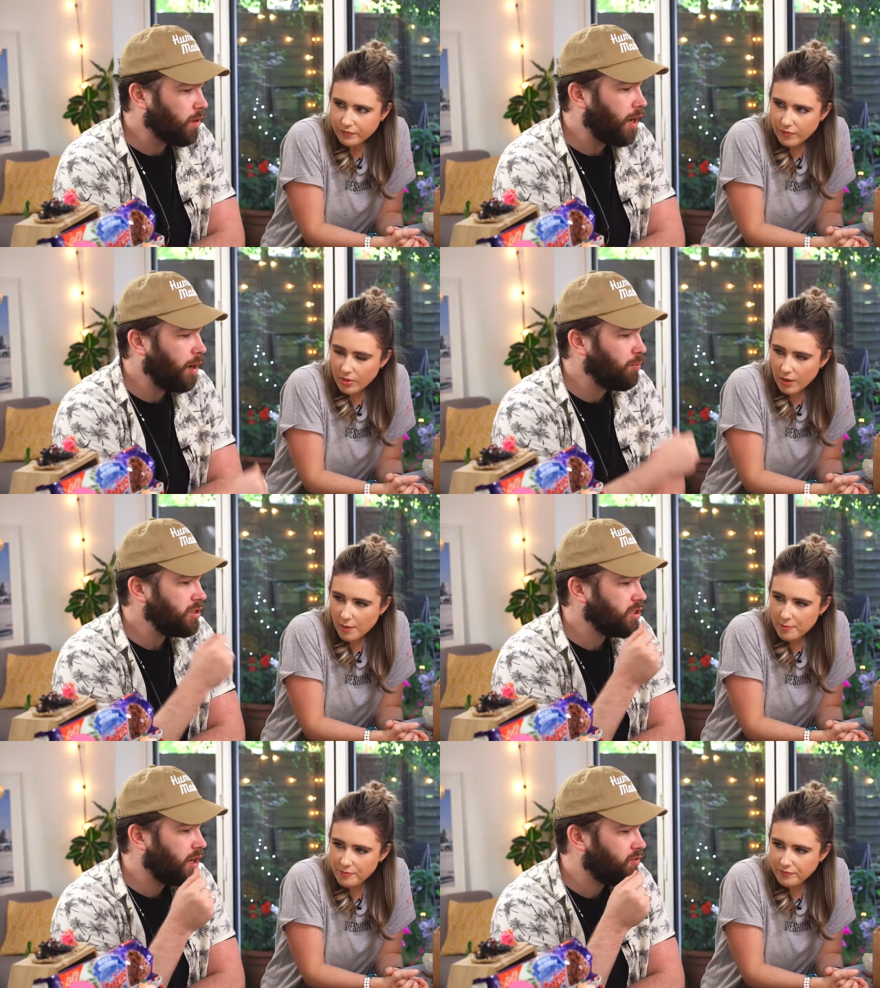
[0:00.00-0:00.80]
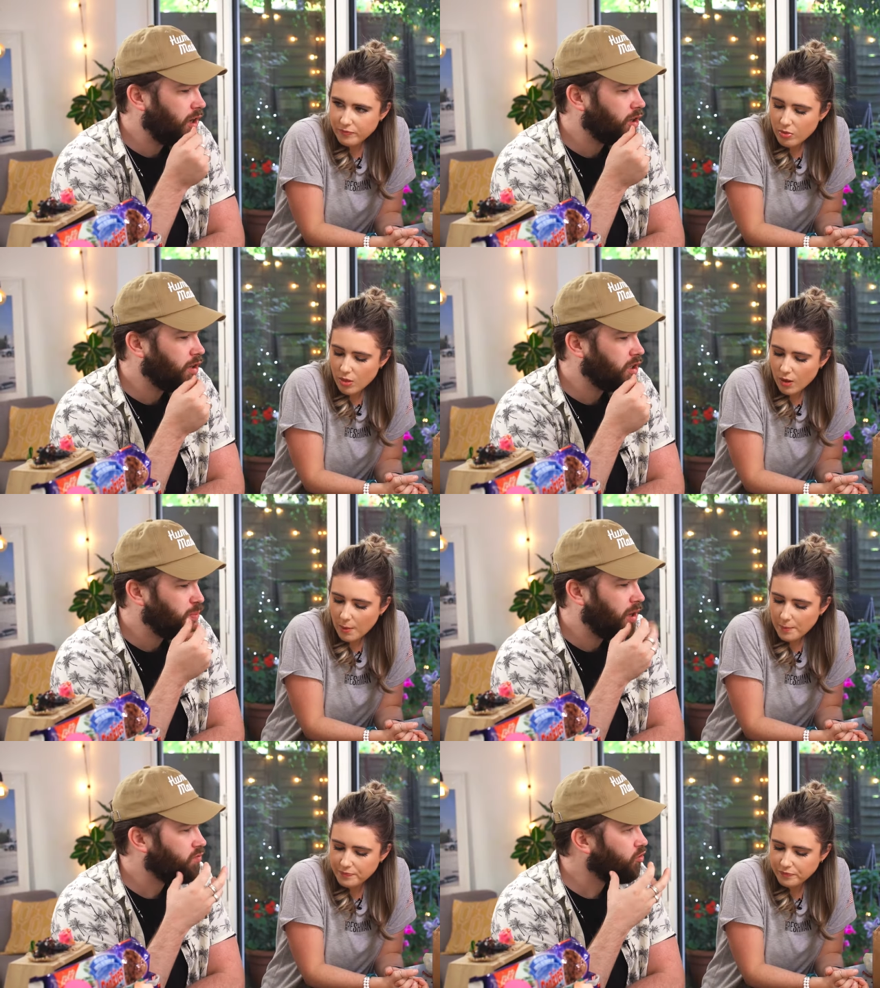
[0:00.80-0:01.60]
Speaker 1: Almonds give like a nice
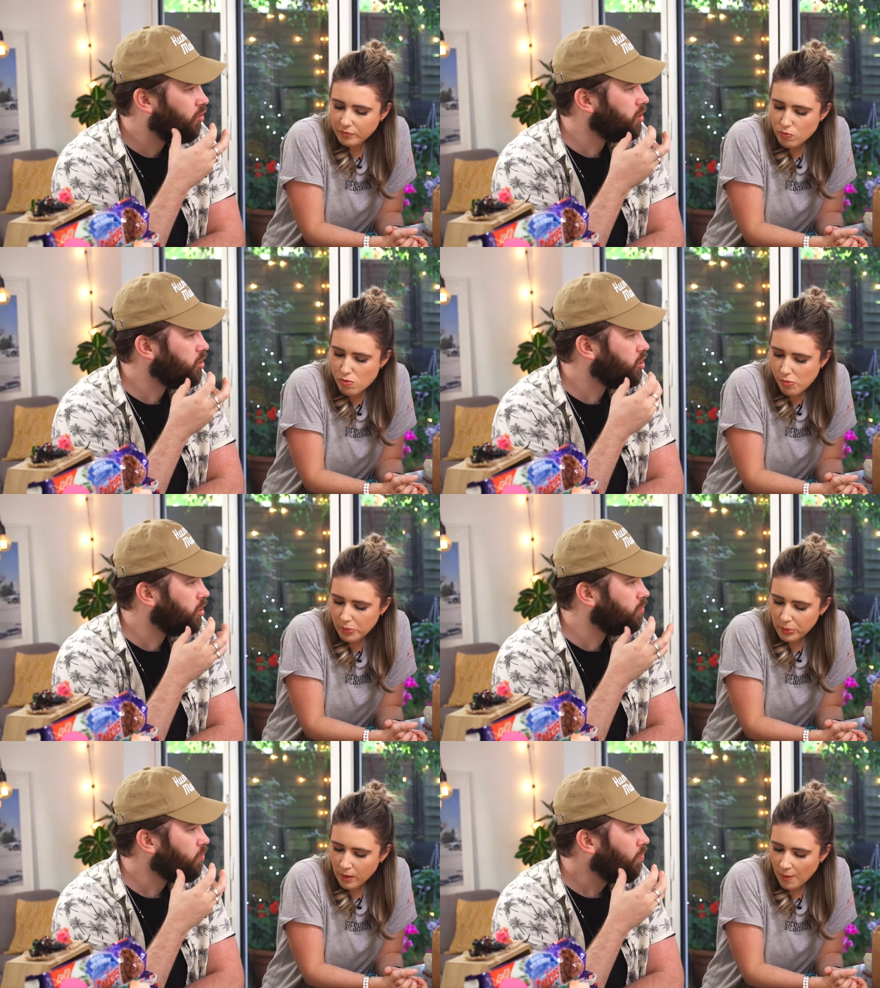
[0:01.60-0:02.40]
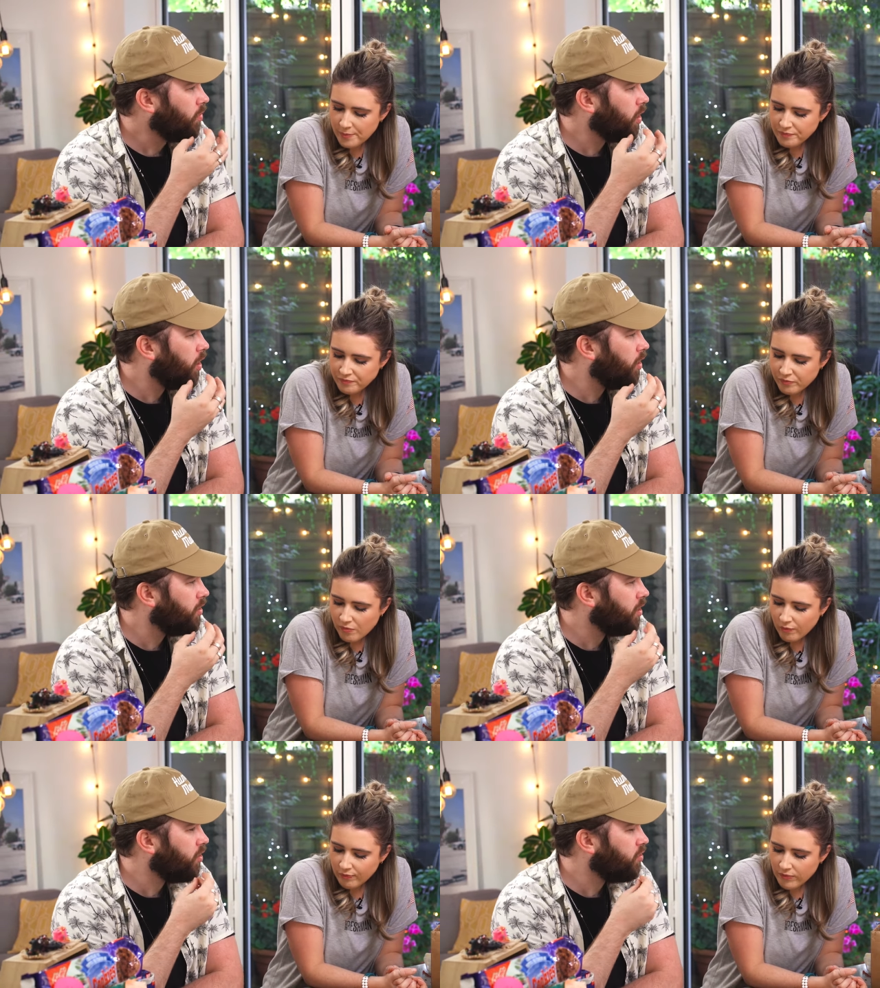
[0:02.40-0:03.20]
bit of crunch and
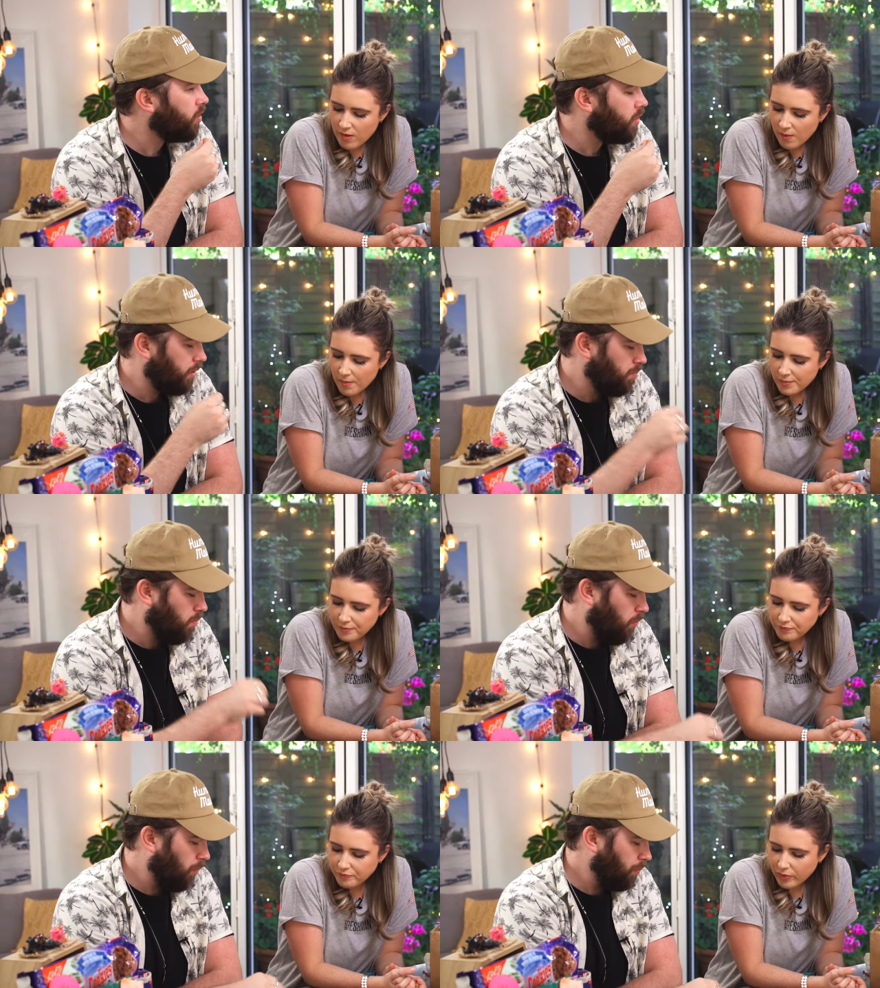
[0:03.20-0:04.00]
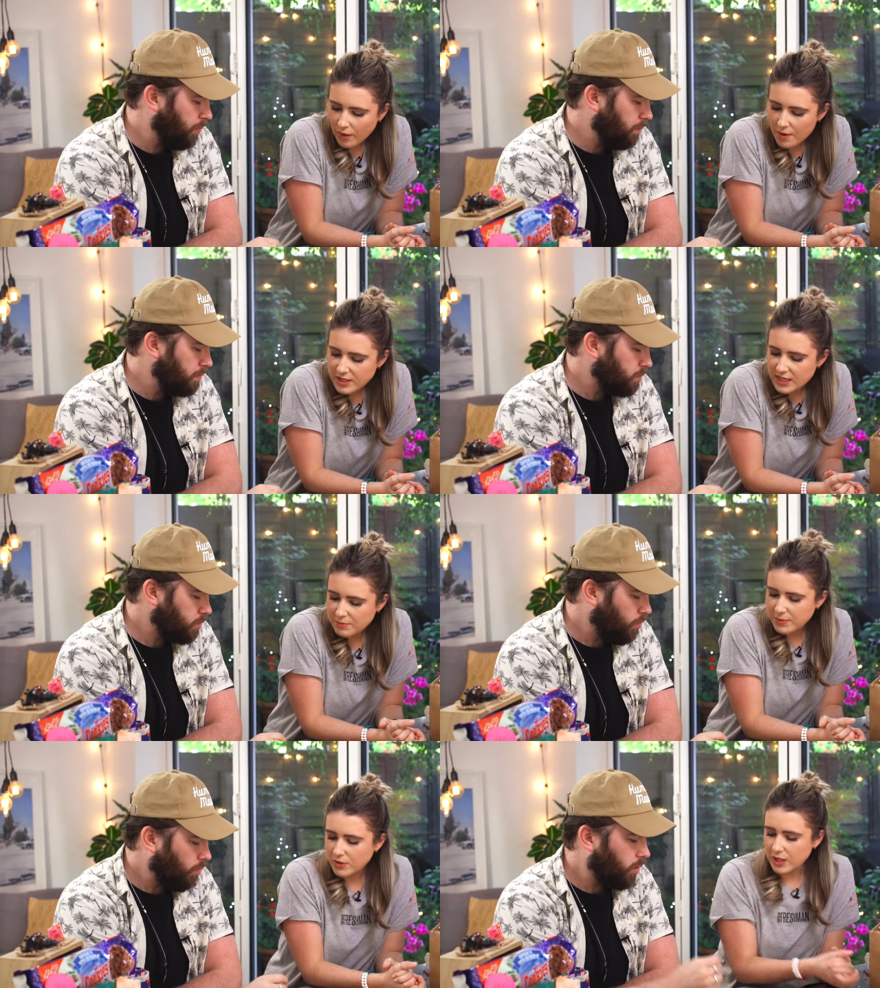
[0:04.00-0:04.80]
earthiness, don't they?
Speaker 2: Hmm. It
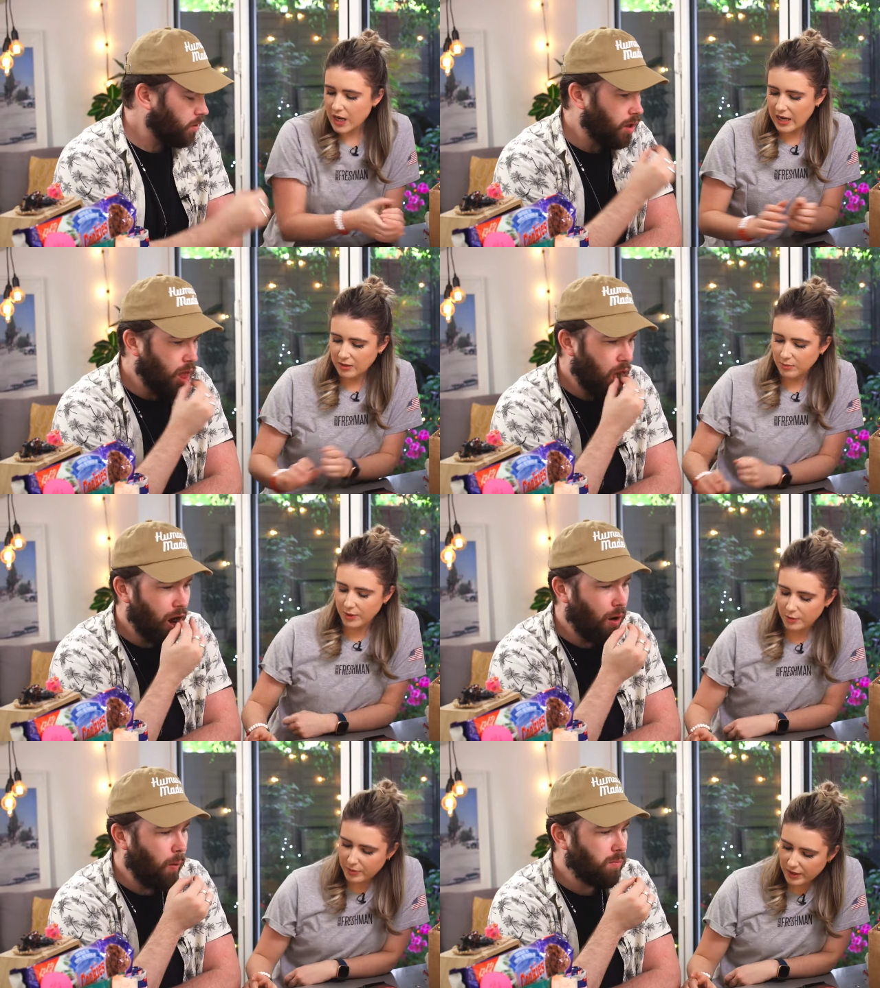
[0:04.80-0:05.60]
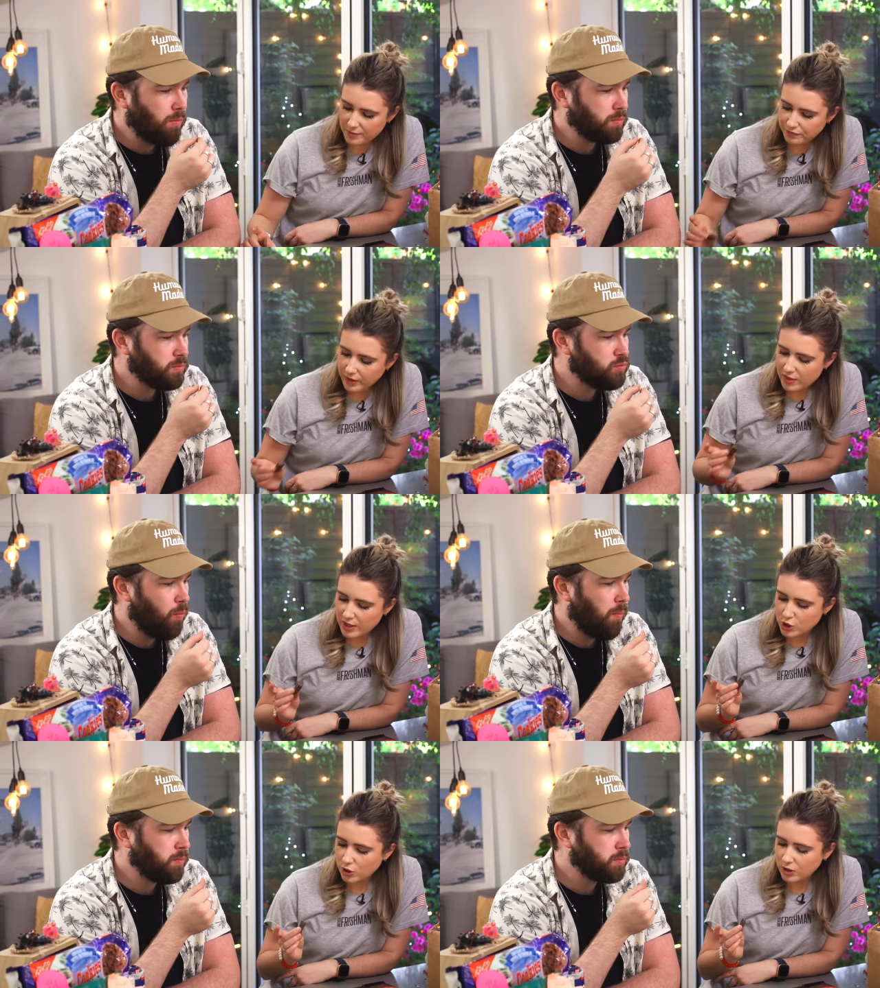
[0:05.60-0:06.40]
says milk and almond, but
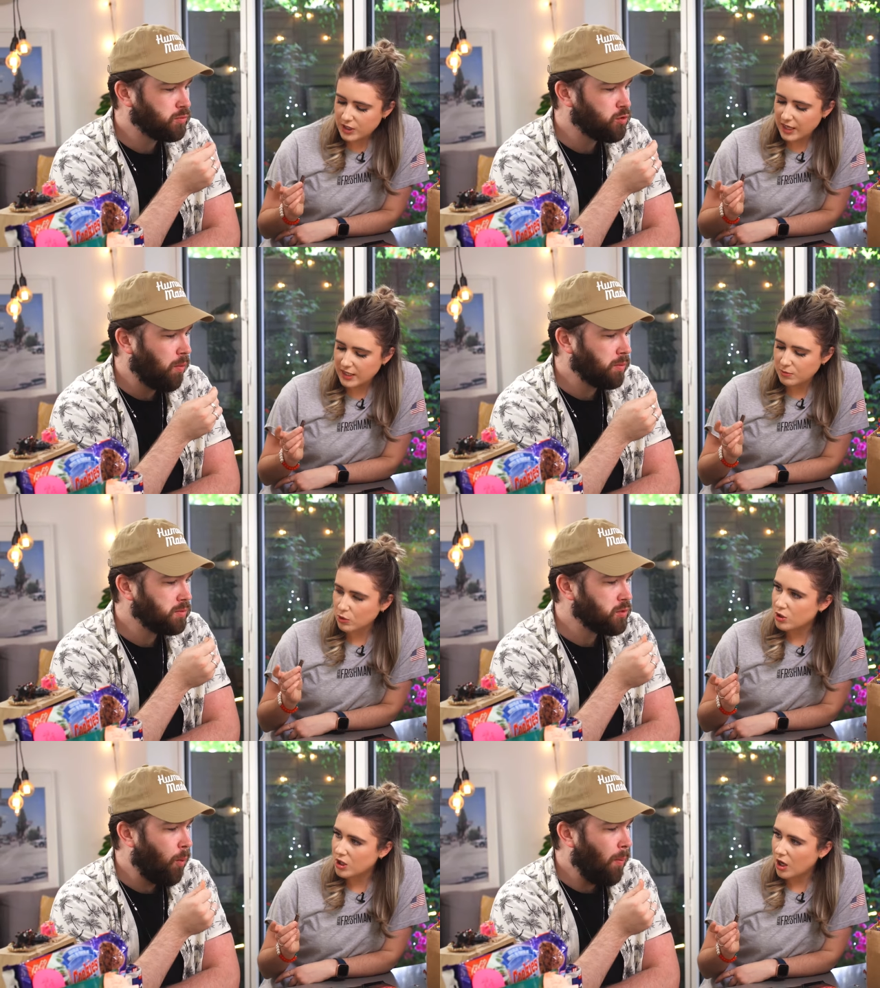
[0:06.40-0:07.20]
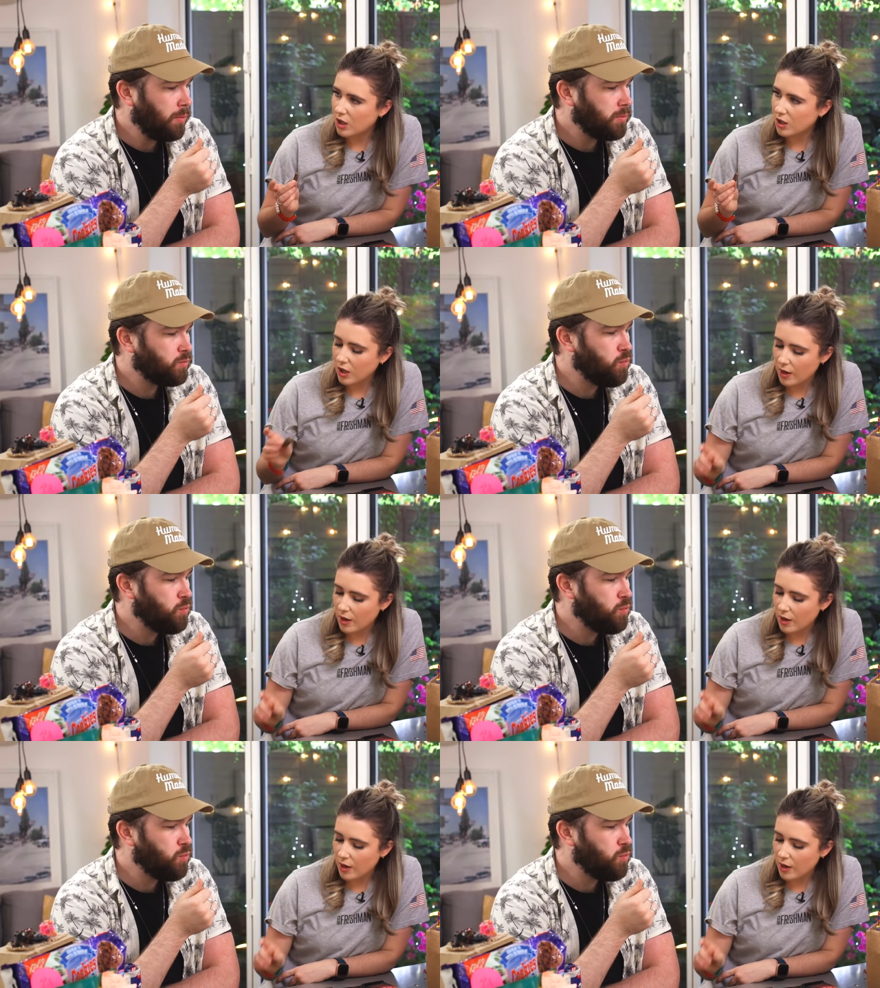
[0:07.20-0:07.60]
the chocolate tastes more dark.